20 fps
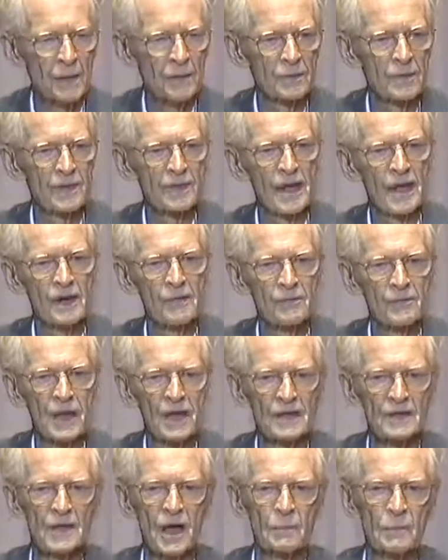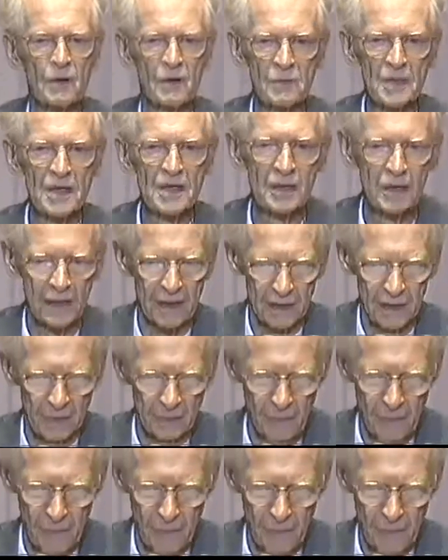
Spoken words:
that have that double meaning.